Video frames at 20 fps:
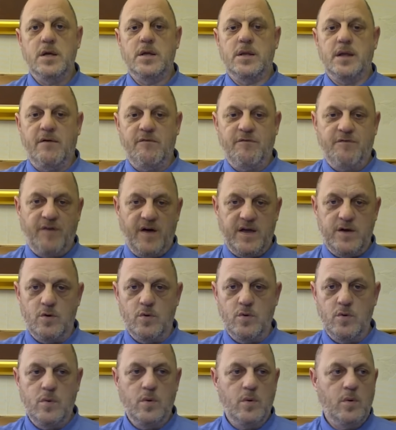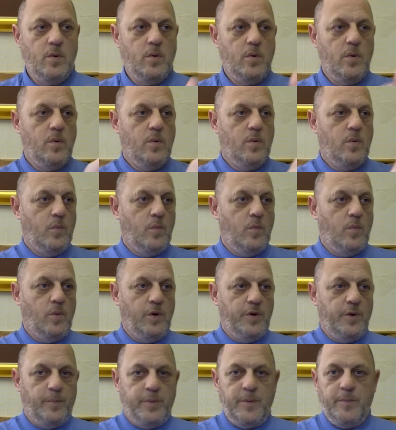that file
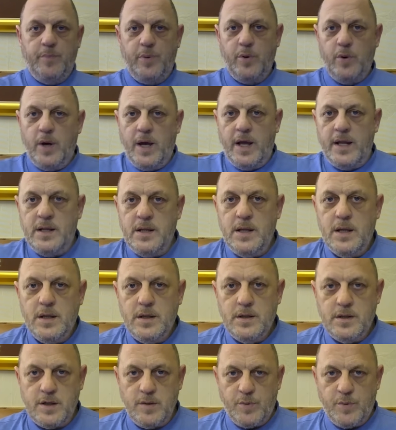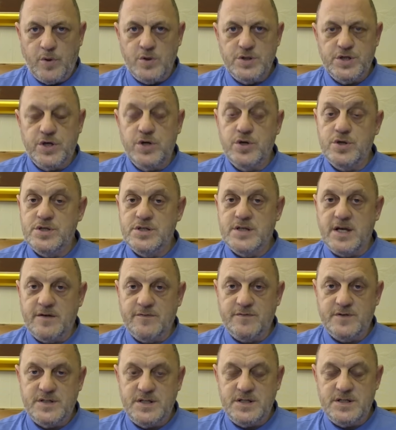would have been put in to the prosecuting
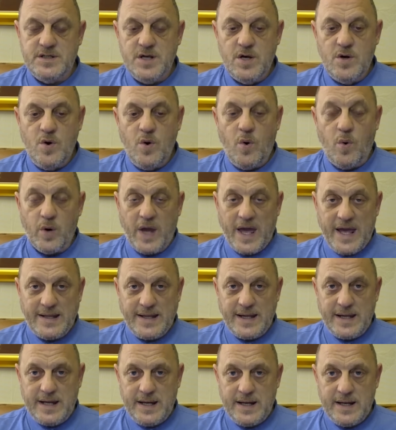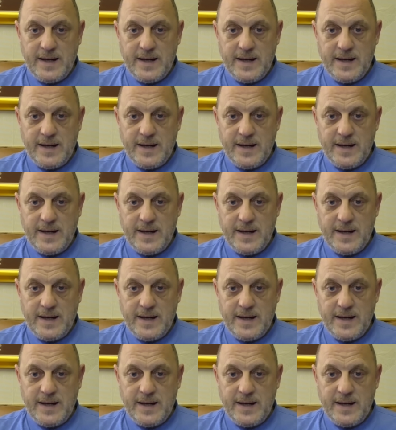services already.